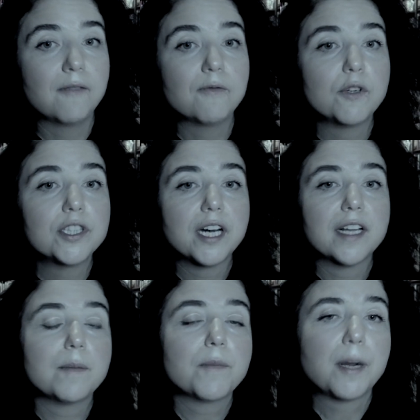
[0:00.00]
What are
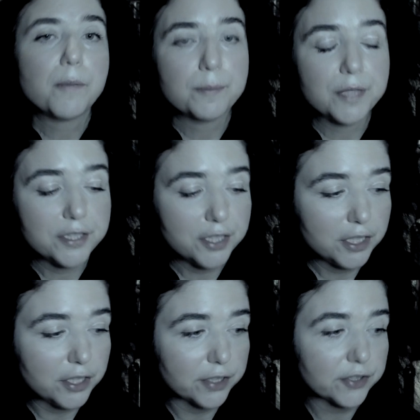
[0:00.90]
the proper
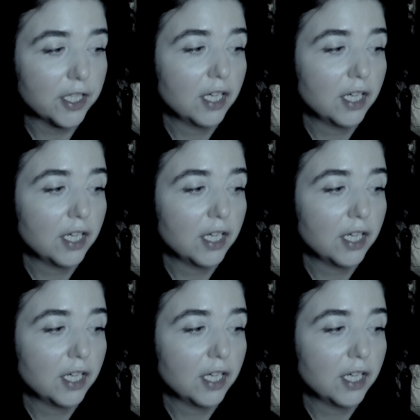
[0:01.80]
procedures?